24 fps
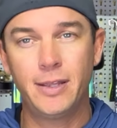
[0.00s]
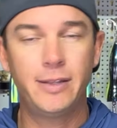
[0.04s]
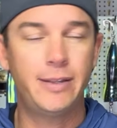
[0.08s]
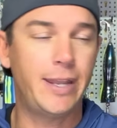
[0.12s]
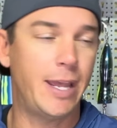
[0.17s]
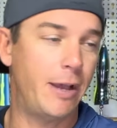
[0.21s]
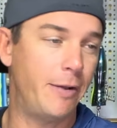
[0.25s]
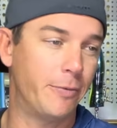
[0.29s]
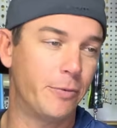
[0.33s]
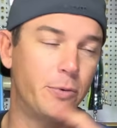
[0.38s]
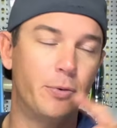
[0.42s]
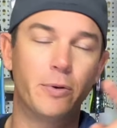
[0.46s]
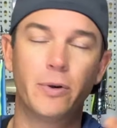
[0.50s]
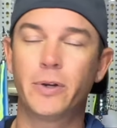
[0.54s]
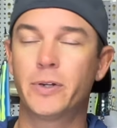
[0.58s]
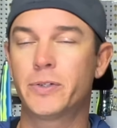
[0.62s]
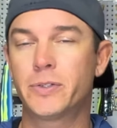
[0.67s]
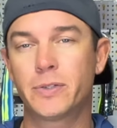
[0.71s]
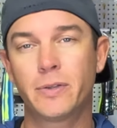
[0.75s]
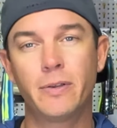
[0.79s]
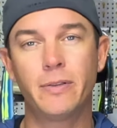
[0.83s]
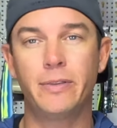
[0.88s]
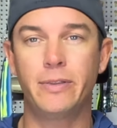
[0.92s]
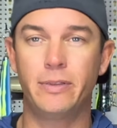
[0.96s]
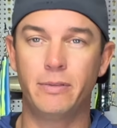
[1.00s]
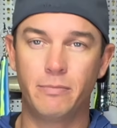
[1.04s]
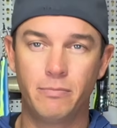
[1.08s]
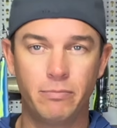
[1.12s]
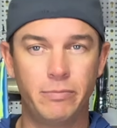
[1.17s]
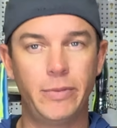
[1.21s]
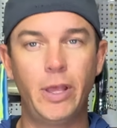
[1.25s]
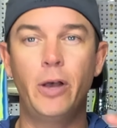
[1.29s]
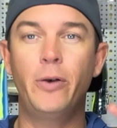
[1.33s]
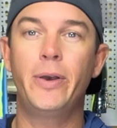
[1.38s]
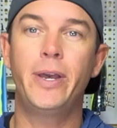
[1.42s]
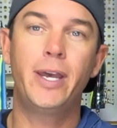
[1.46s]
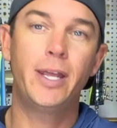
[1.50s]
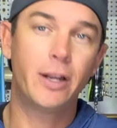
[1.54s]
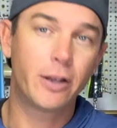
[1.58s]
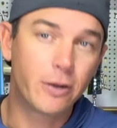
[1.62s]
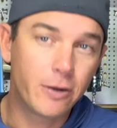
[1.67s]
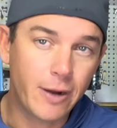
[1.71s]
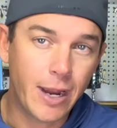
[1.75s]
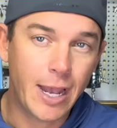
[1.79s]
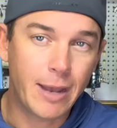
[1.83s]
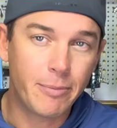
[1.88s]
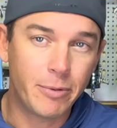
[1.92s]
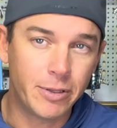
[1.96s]
Now, of course, they'll hit a
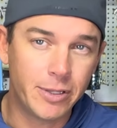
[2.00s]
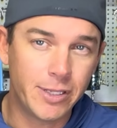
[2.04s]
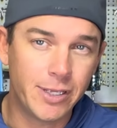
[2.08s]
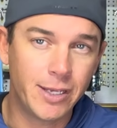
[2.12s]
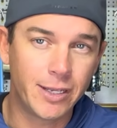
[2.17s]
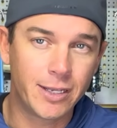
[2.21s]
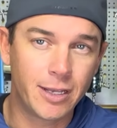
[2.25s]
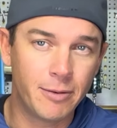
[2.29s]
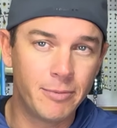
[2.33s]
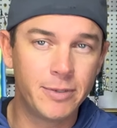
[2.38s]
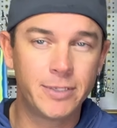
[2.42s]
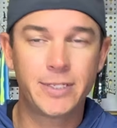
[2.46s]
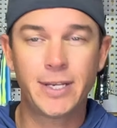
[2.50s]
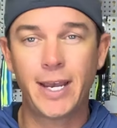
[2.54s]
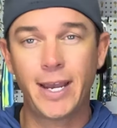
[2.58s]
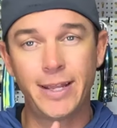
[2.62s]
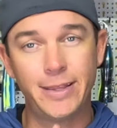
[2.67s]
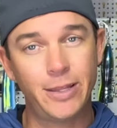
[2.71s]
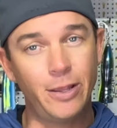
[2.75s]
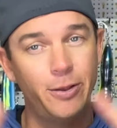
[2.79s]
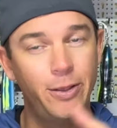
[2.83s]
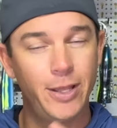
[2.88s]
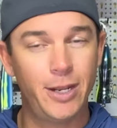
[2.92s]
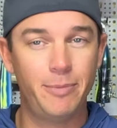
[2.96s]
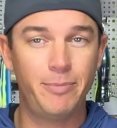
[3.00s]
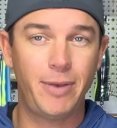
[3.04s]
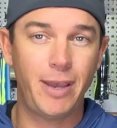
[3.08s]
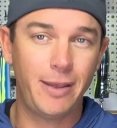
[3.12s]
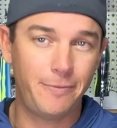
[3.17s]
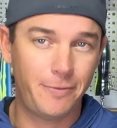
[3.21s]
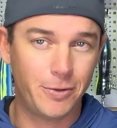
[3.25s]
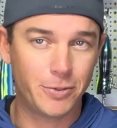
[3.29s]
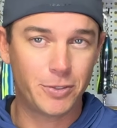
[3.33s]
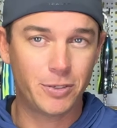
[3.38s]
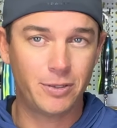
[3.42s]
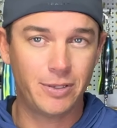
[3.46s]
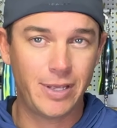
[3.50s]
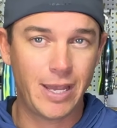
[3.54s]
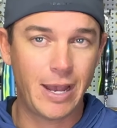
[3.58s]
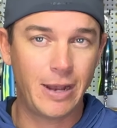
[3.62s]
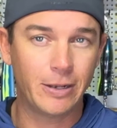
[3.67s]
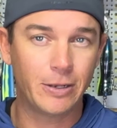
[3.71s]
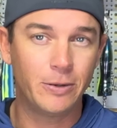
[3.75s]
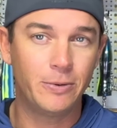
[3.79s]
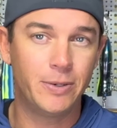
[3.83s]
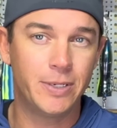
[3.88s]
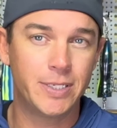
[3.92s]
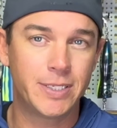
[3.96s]
crab on the incoming tide and they'll hit a bait fish on the
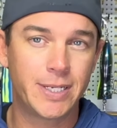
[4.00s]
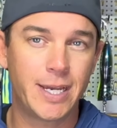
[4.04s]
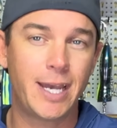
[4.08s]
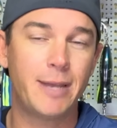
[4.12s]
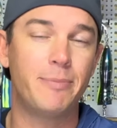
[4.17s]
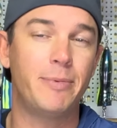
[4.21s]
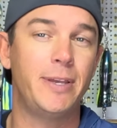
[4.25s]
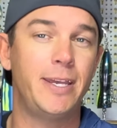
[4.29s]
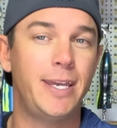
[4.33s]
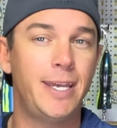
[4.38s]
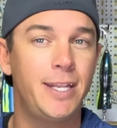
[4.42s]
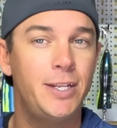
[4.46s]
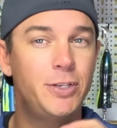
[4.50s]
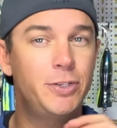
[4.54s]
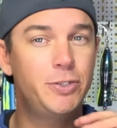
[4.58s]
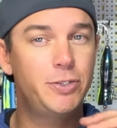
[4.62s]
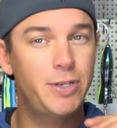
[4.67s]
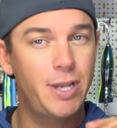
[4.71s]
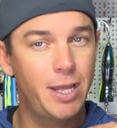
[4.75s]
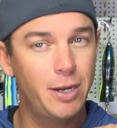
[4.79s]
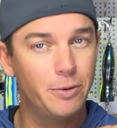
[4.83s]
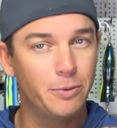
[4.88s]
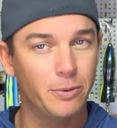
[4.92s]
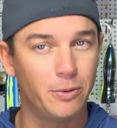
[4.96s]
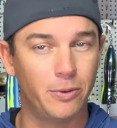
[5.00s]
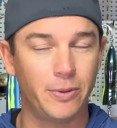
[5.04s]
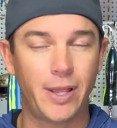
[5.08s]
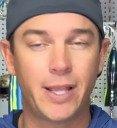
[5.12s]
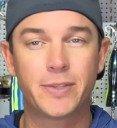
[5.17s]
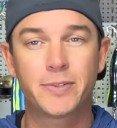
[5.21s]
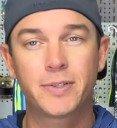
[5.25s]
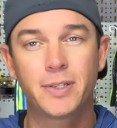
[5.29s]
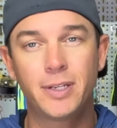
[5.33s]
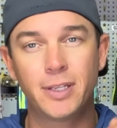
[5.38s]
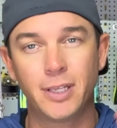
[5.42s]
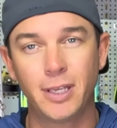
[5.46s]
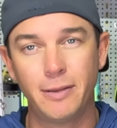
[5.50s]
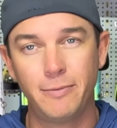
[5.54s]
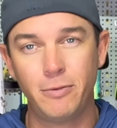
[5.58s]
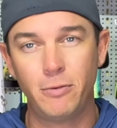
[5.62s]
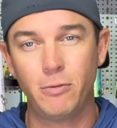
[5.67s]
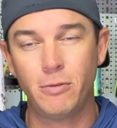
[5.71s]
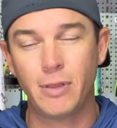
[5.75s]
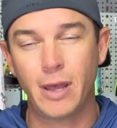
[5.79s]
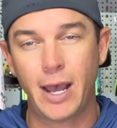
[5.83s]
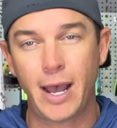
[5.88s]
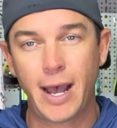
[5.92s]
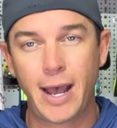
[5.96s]
outgoing tide, but in general, that's going to give
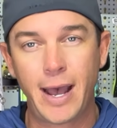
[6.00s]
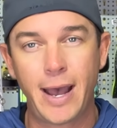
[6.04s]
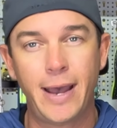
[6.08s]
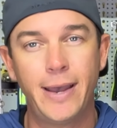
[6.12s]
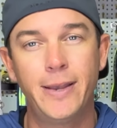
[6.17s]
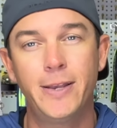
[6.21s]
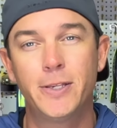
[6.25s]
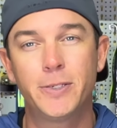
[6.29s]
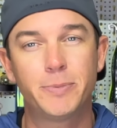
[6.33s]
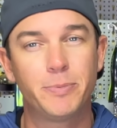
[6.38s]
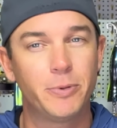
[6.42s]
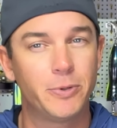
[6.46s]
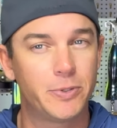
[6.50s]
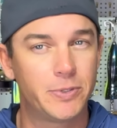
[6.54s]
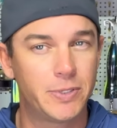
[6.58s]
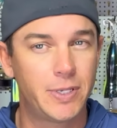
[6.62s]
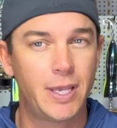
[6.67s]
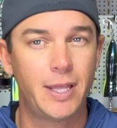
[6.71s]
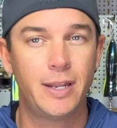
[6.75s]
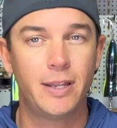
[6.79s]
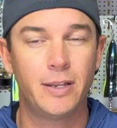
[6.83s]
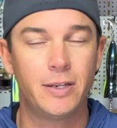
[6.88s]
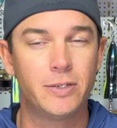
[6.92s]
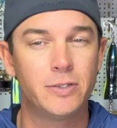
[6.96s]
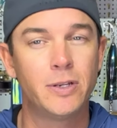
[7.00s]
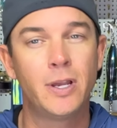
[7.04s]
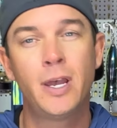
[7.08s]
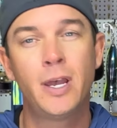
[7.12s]
you the highest percentage